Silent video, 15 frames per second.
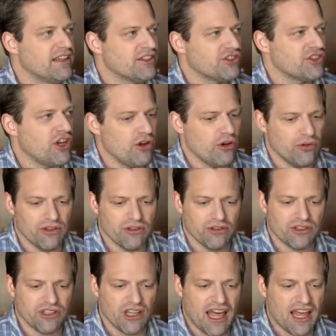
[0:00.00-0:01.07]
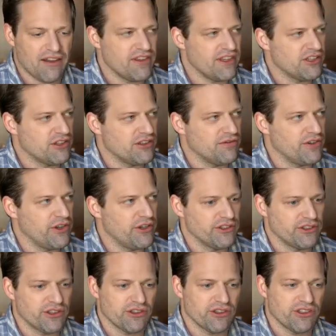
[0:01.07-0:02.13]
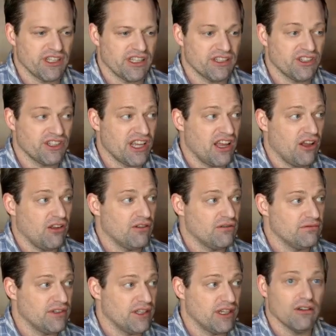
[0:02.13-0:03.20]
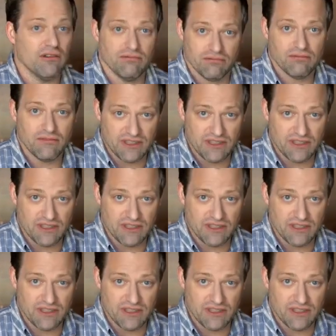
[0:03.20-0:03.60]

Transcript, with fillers: So there's a lot of these influencers that sell, you know,